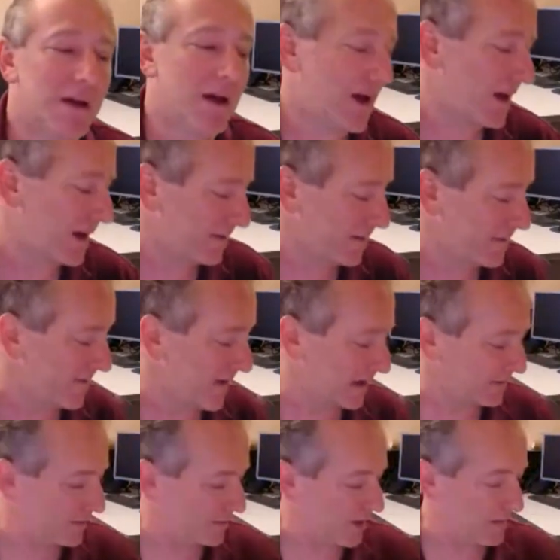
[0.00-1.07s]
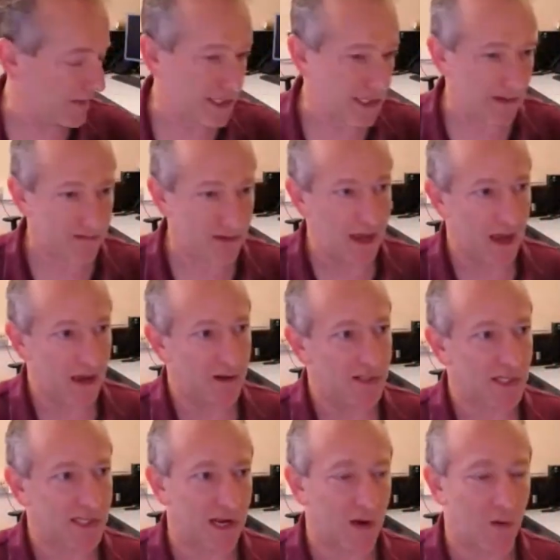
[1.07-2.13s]
Um, in fact, I'm putting put on my safety goggles
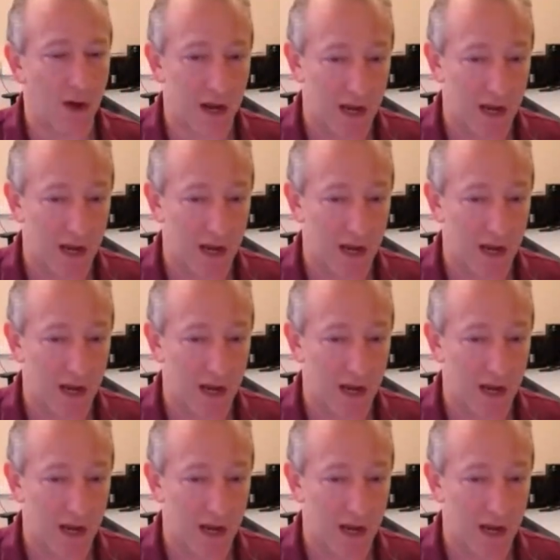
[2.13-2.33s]
because I don't want